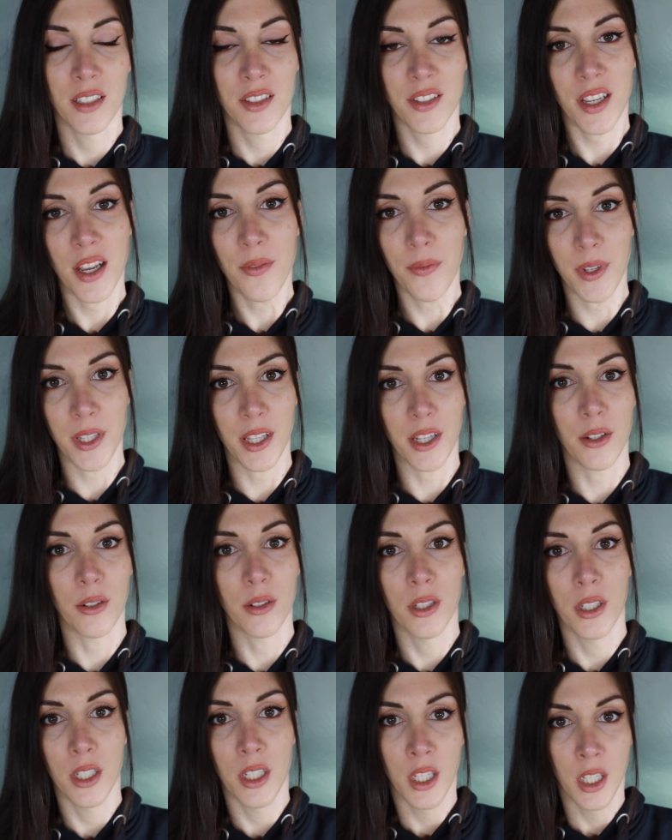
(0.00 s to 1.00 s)
It's comfy though.
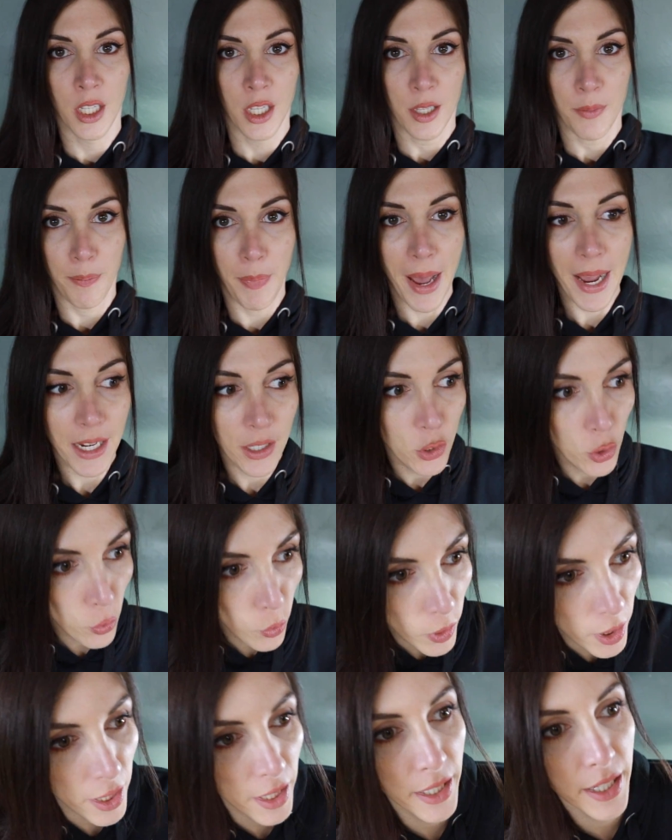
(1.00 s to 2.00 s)
Back to
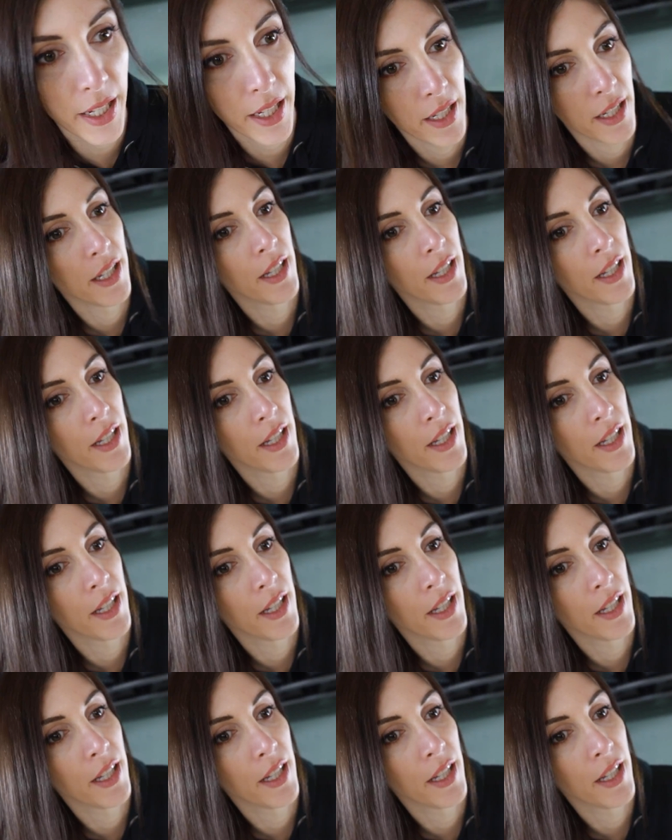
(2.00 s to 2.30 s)
work.